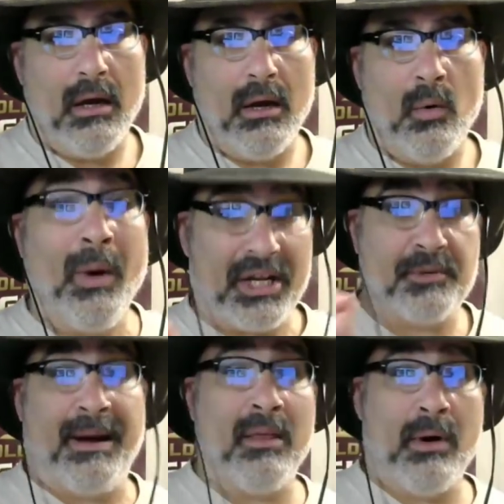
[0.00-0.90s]
Which,
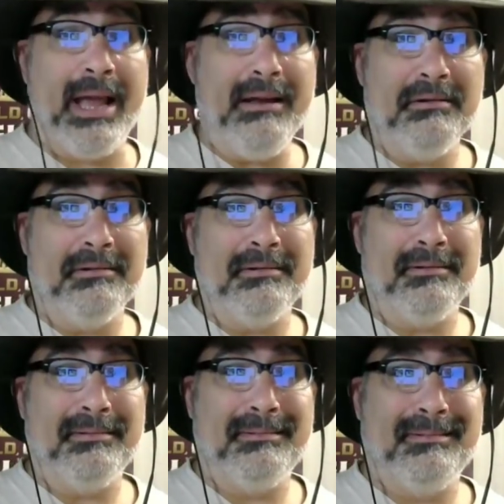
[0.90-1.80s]
by the way,
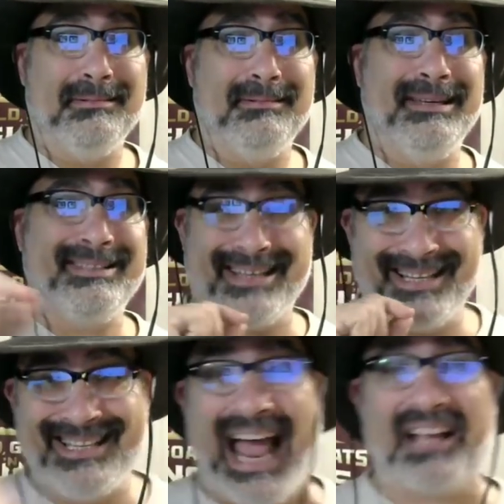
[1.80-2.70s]
is
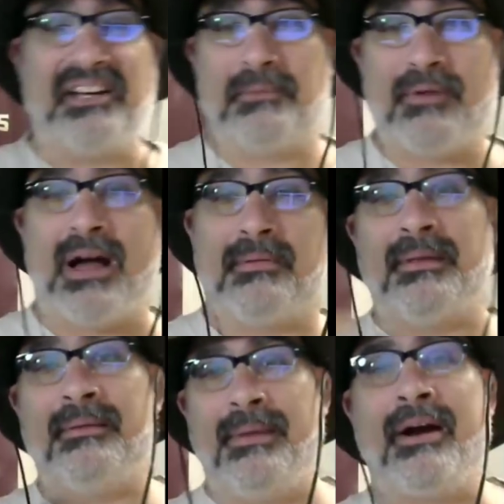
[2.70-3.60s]
exactly the problem that
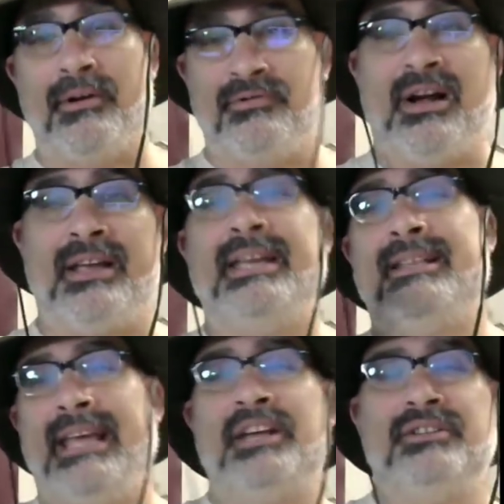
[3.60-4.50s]
Mario Draghi at
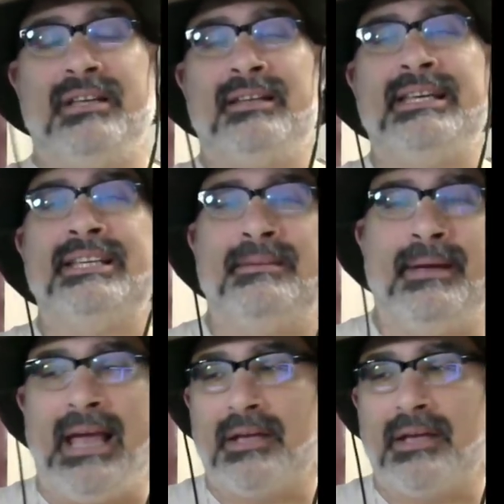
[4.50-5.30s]
the ECB had.